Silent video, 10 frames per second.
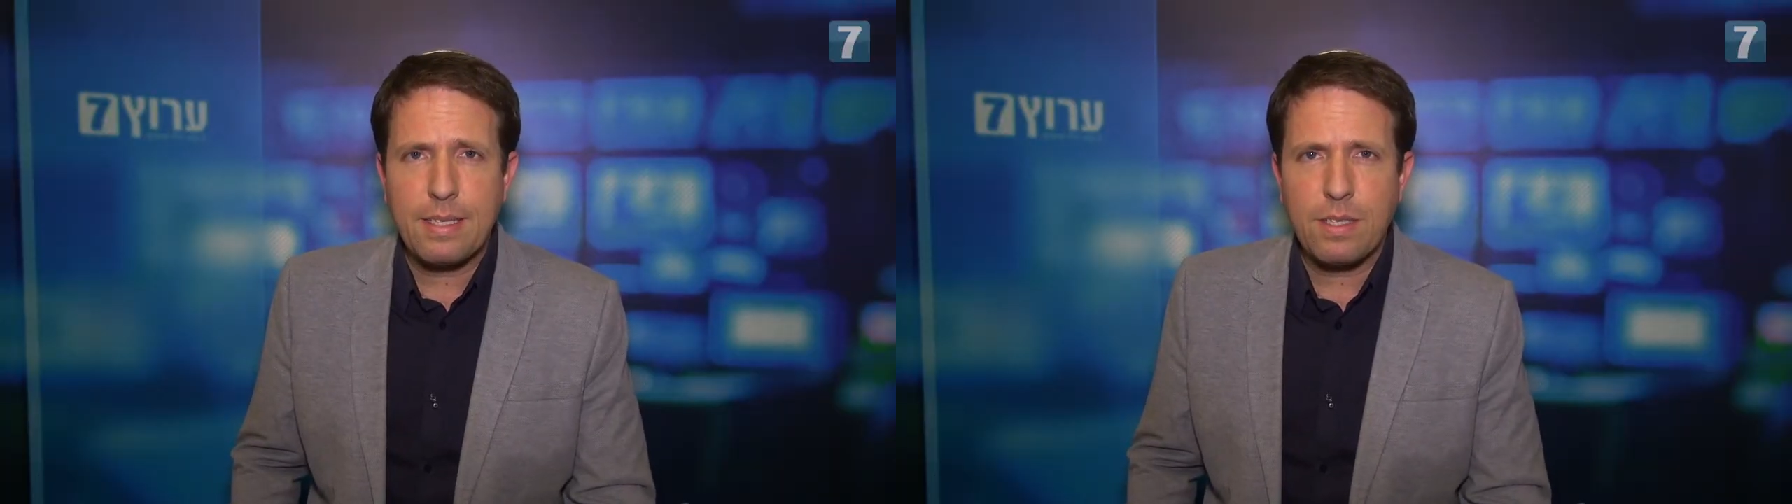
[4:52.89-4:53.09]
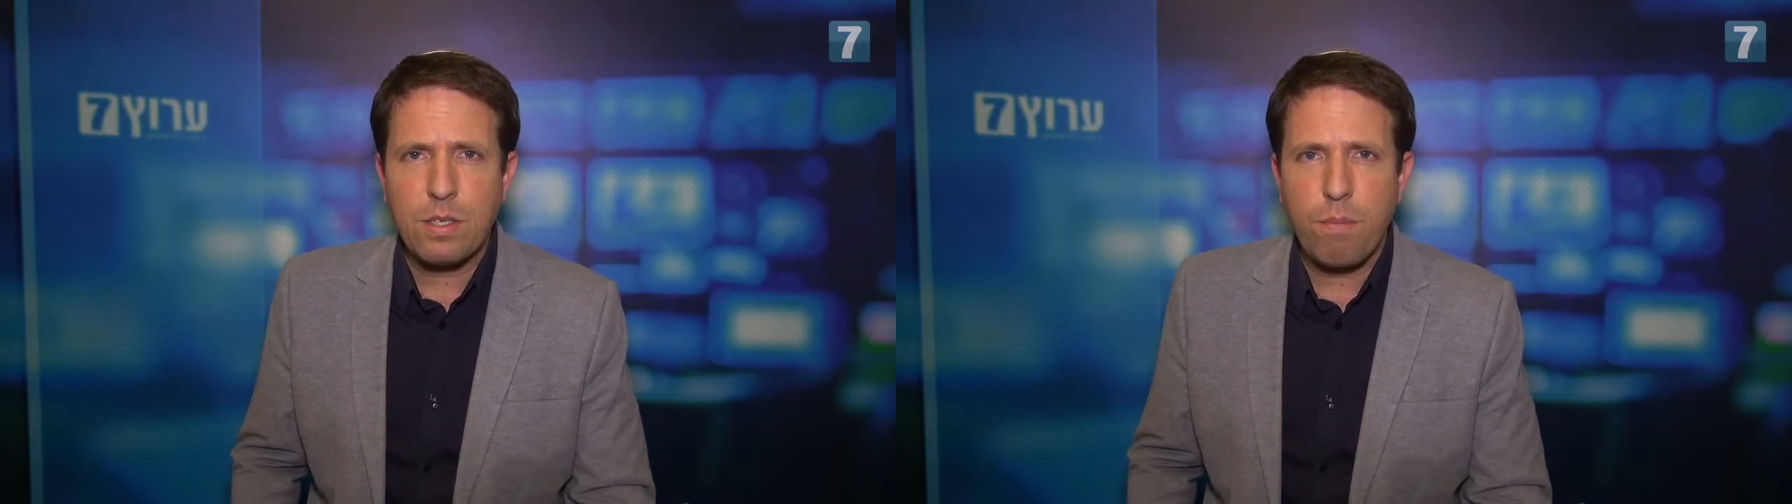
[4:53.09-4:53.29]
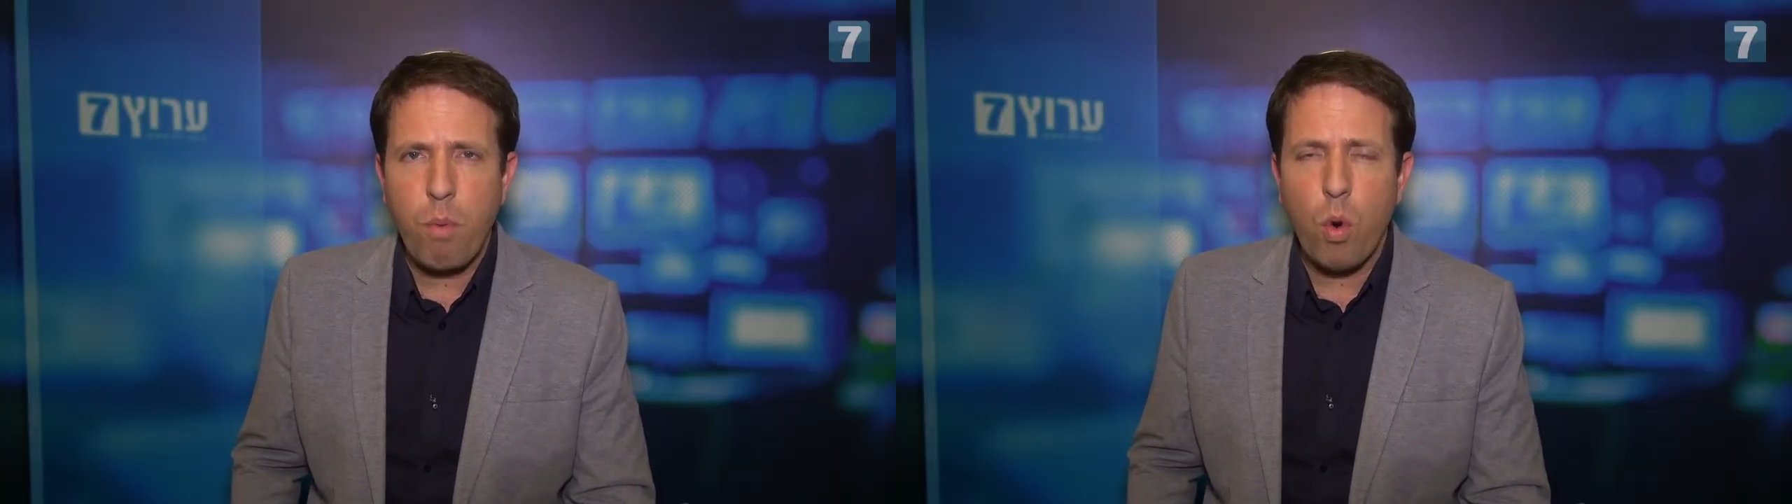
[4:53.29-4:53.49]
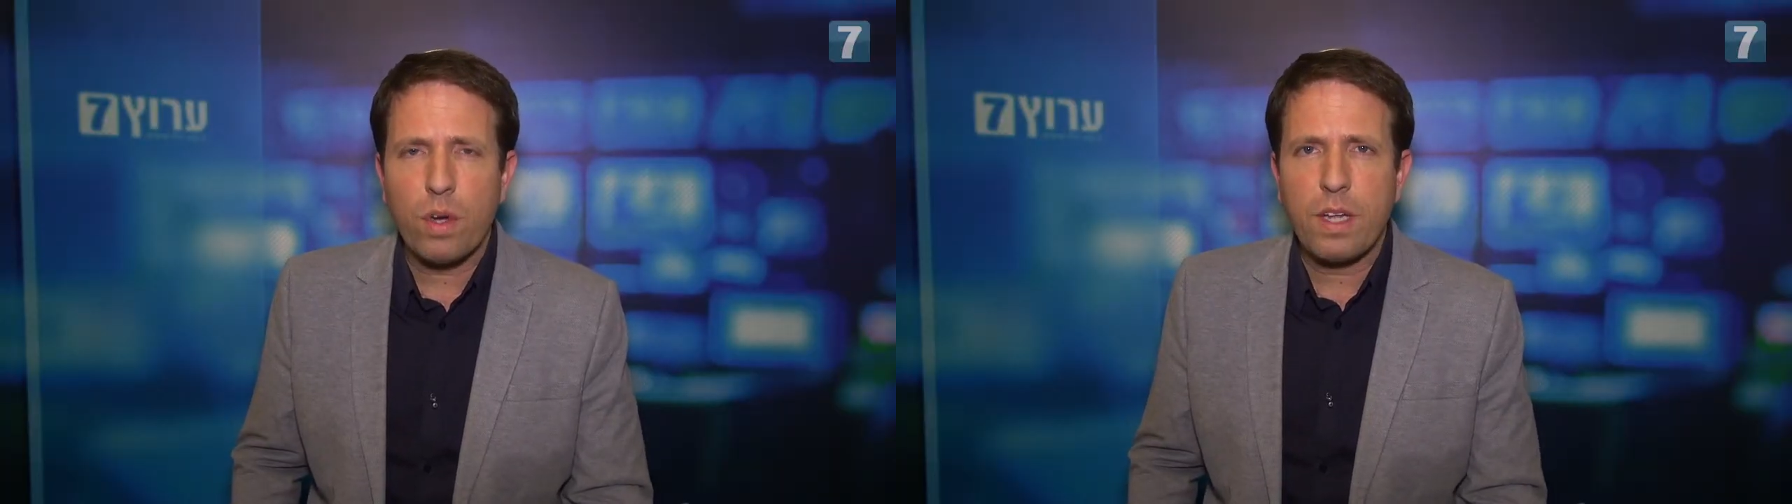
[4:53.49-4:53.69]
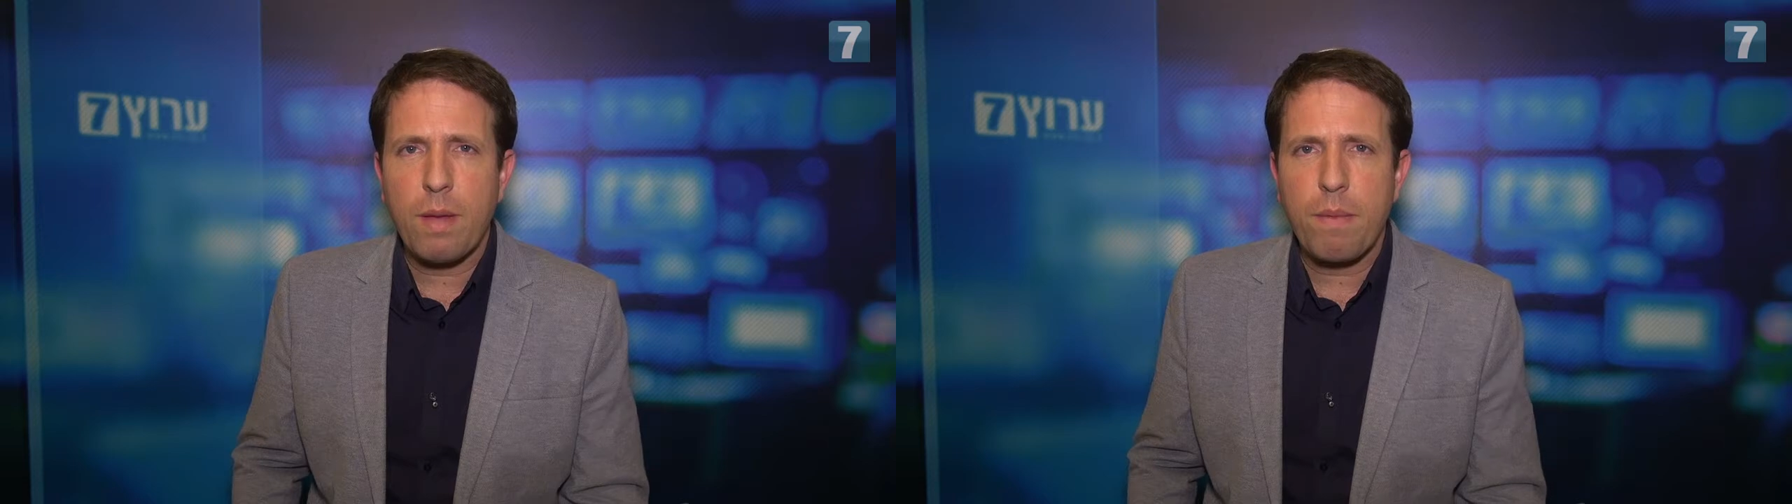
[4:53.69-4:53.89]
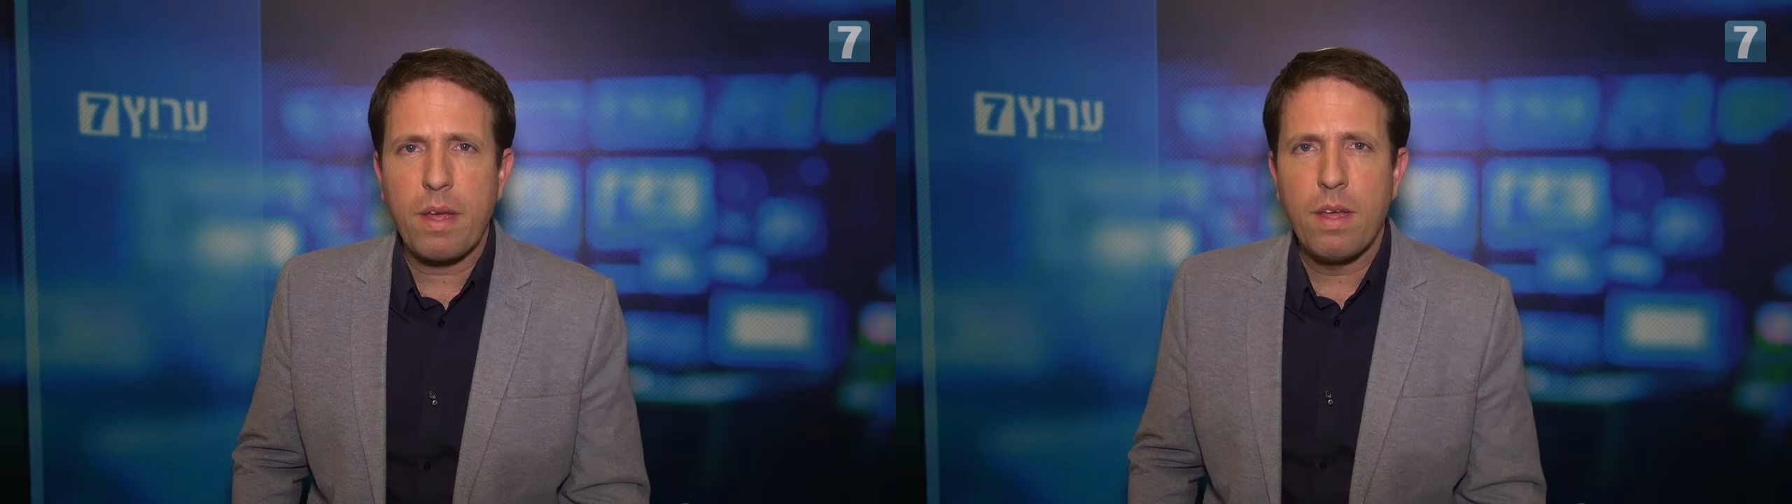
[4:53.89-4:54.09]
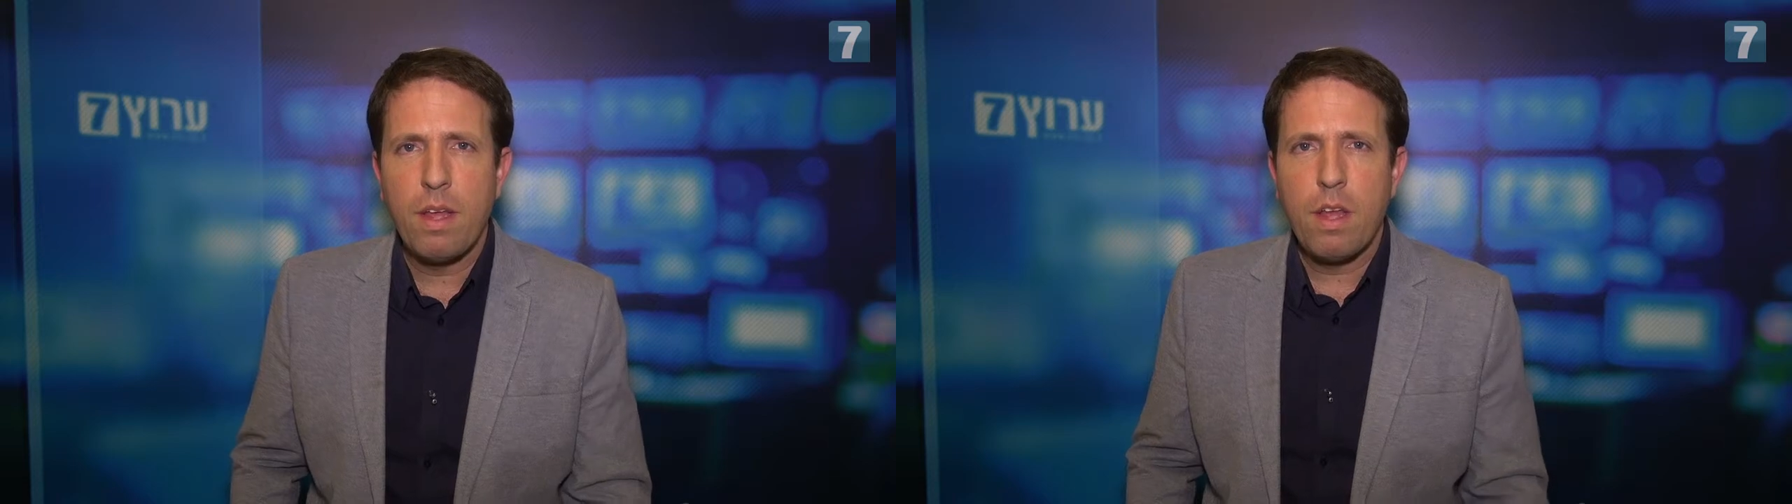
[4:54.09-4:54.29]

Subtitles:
and support coming